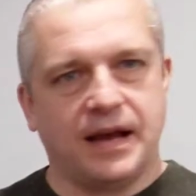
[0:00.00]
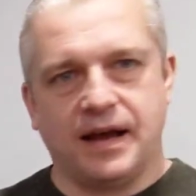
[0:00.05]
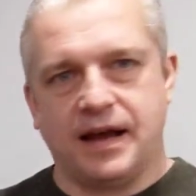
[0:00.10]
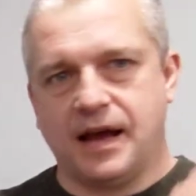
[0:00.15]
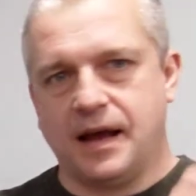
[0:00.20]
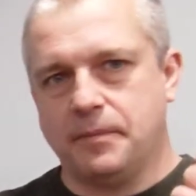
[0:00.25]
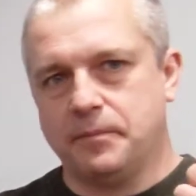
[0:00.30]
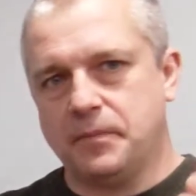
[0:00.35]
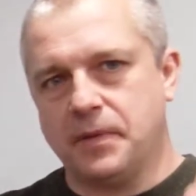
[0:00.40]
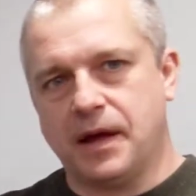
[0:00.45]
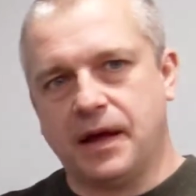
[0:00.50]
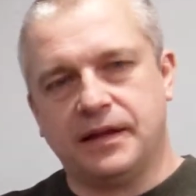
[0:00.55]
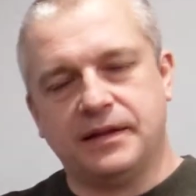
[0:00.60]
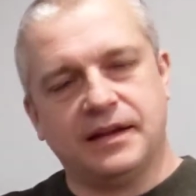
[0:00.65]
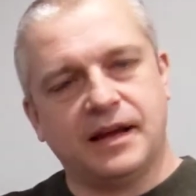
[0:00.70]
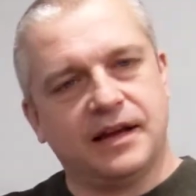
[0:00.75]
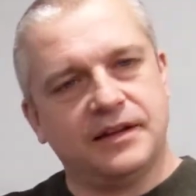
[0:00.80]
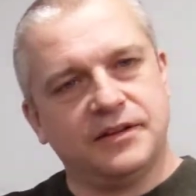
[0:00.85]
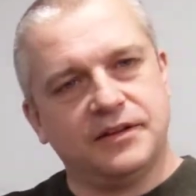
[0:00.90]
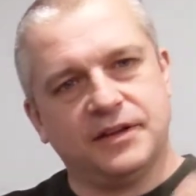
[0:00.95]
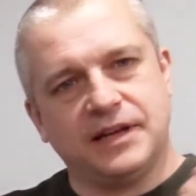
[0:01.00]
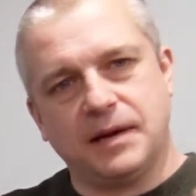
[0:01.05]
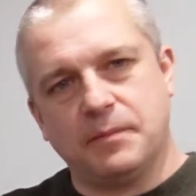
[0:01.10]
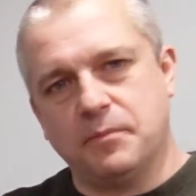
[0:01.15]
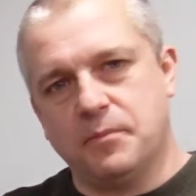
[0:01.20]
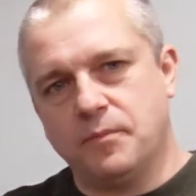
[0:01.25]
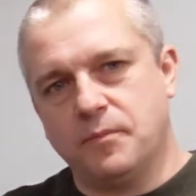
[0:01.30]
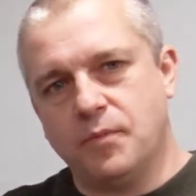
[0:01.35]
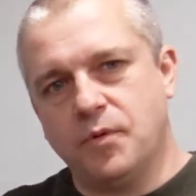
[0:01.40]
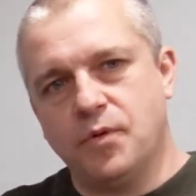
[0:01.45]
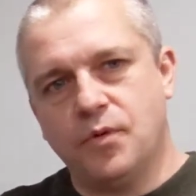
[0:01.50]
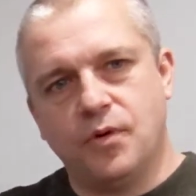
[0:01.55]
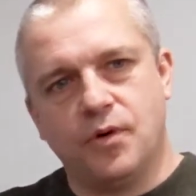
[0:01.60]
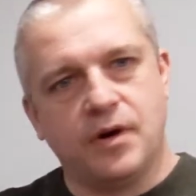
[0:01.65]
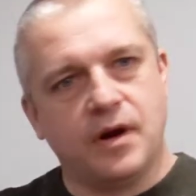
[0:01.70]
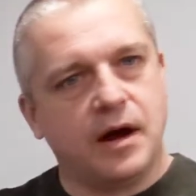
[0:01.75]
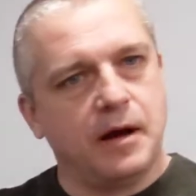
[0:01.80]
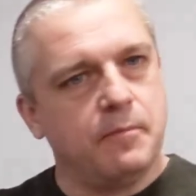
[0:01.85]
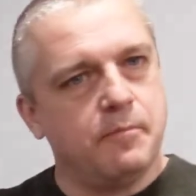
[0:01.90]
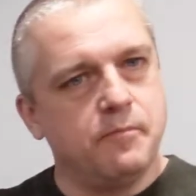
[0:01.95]
and you'll get more
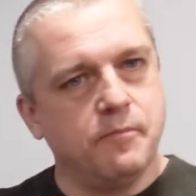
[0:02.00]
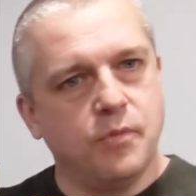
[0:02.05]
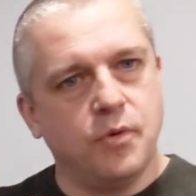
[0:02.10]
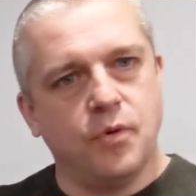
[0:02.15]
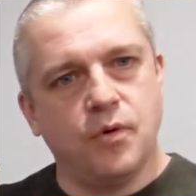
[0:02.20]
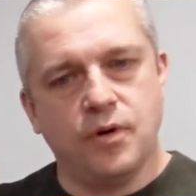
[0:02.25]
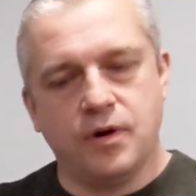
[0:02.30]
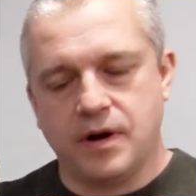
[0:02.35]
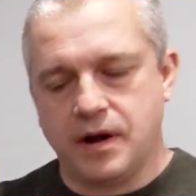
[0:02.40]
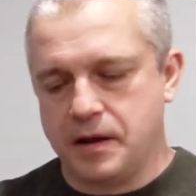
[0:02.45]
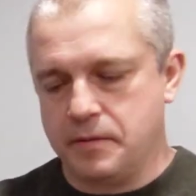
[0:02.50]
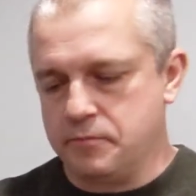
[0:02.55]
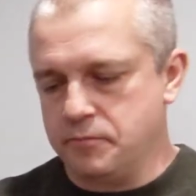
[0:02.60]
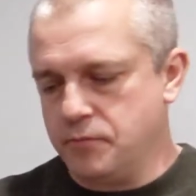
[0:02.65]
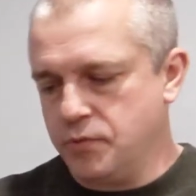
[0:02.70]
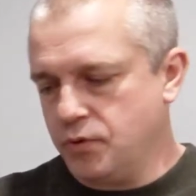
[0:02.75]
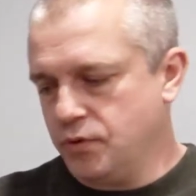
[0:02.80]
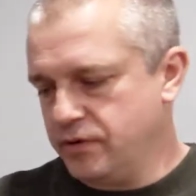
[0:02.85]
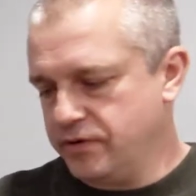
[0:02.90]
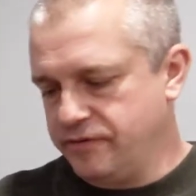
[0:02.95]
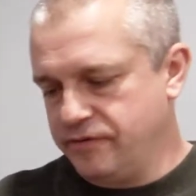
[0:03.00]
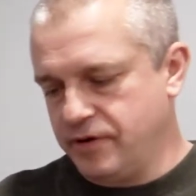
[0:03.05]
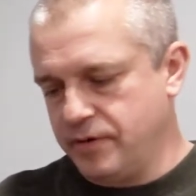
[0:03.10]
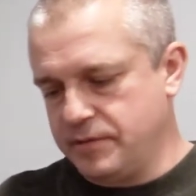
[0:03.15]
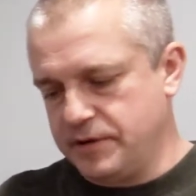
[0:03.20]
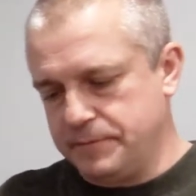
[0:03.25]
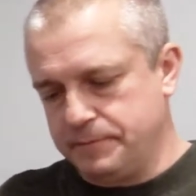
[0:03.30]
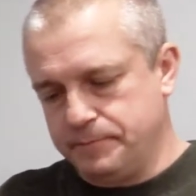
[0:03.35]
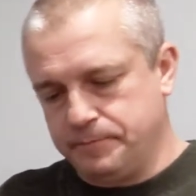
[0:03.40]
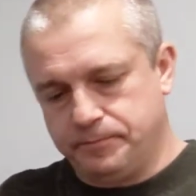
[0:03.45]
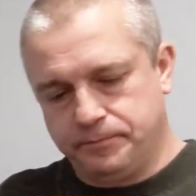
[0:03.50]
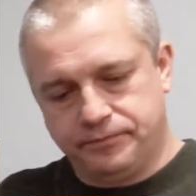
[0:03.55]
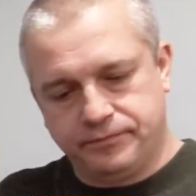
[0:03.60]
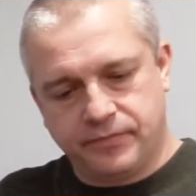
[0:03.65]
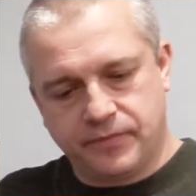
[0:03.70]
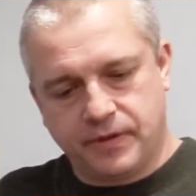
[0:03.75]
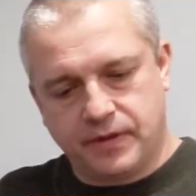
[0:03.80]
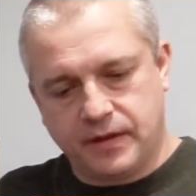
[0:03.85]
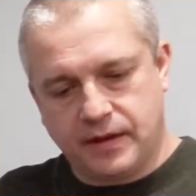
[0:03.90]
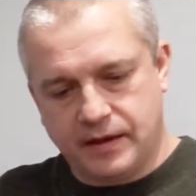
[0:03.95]
and more and more from
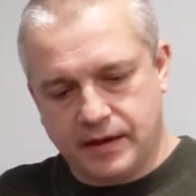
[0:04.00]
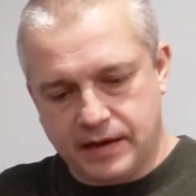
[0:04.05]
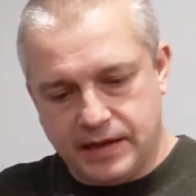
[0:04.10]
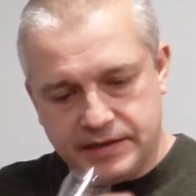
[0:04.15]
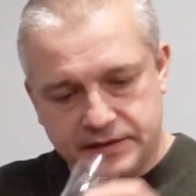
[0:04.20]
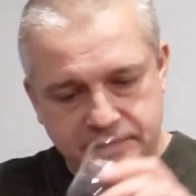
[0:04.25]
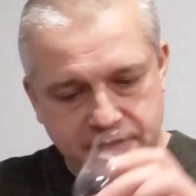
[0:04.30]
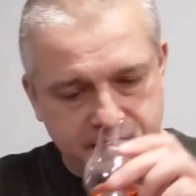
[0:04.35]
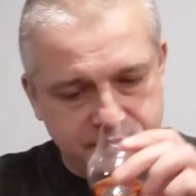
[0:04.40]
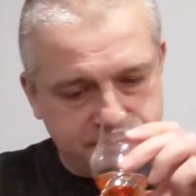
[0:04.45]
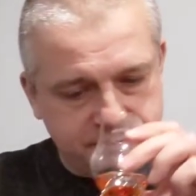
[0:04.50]
it.